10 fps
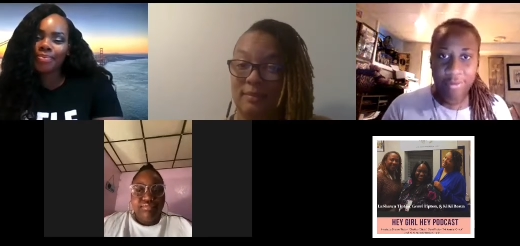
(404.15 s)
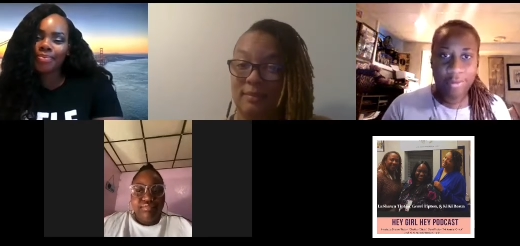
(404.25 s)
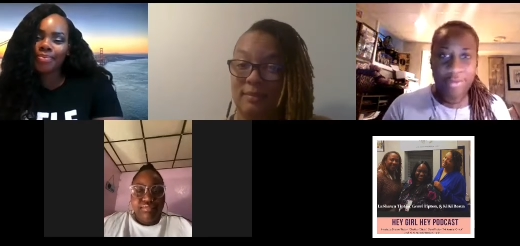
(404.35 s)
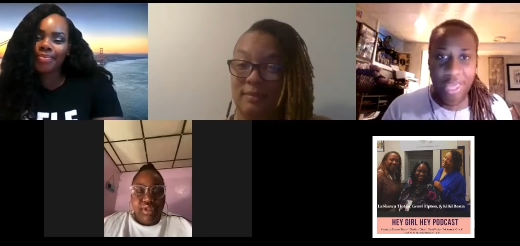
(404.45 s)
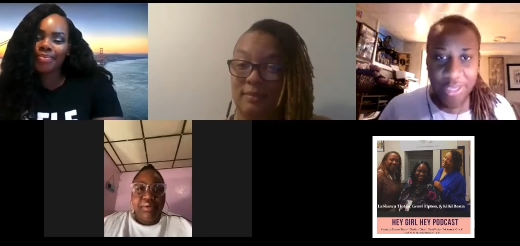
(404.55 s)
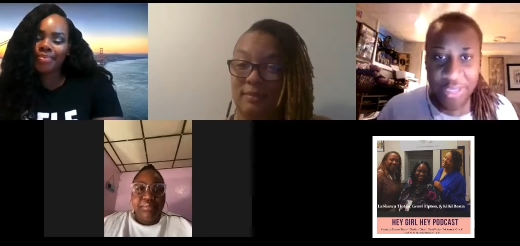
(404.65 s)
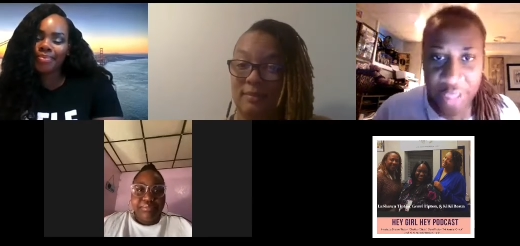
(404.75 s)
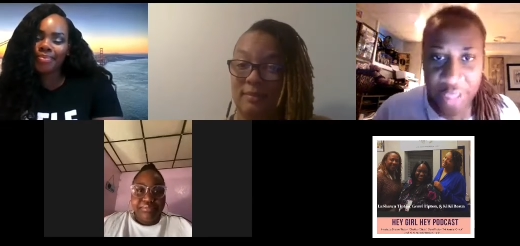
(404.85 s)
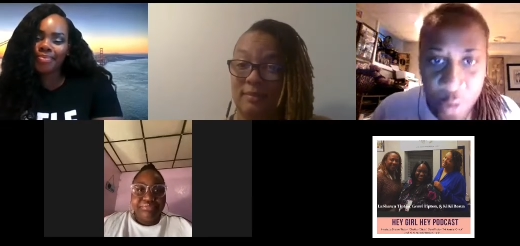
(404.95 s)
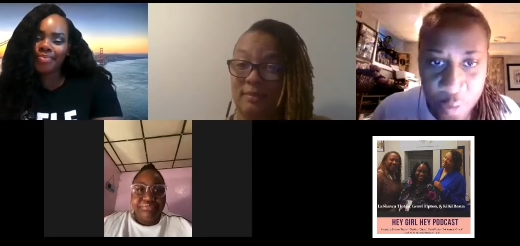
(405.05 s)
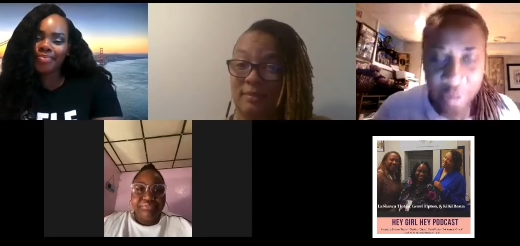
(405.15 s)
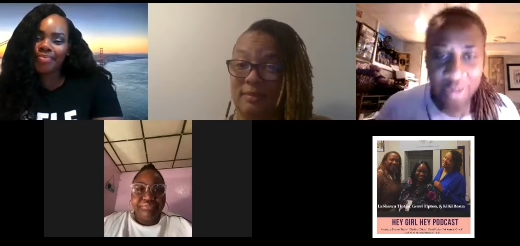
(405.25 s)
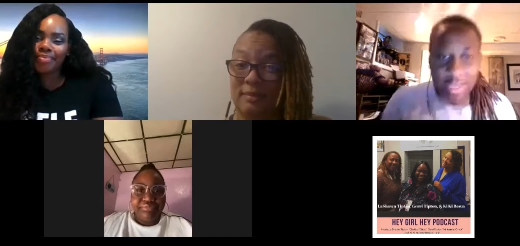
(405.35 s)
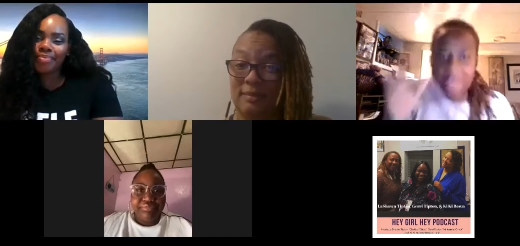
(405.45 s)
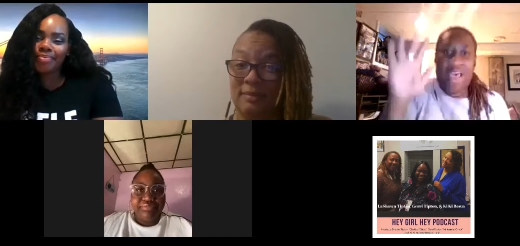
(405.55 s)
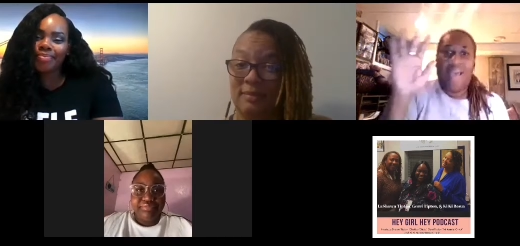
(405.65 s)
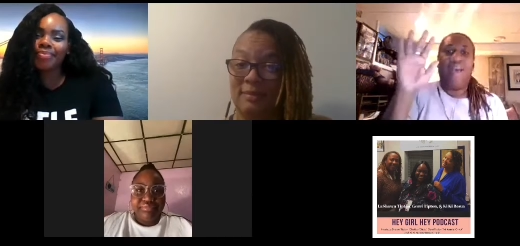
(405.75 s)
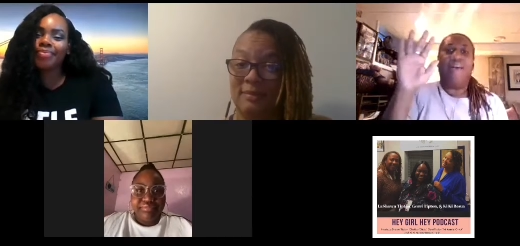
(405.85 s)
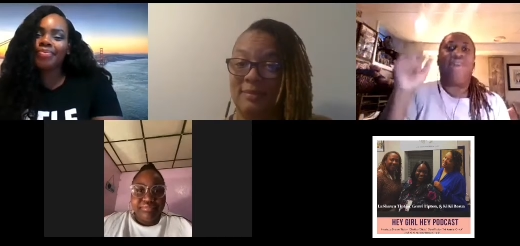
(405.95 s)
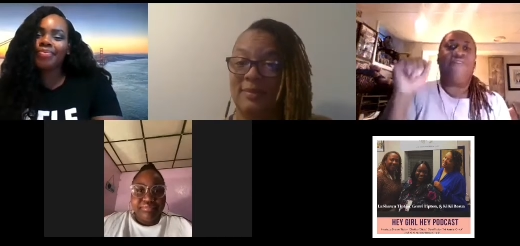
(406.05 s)
Speaker 1: Thank you, Lord. Oh,
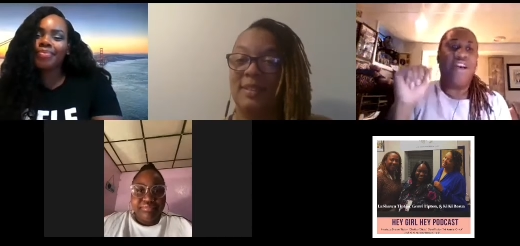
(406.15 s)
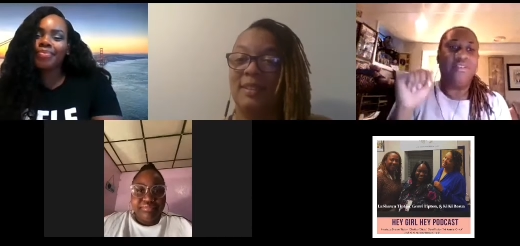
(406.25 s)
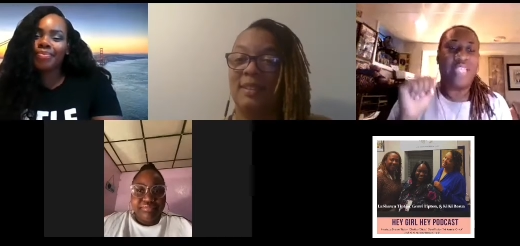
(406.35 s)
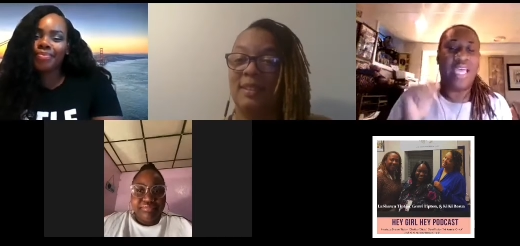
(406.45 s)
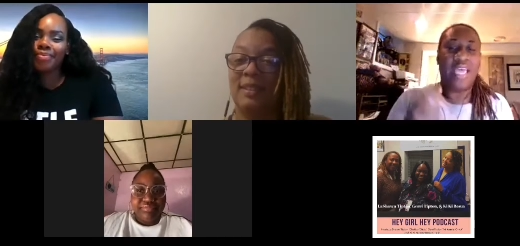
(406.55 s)
I felt that,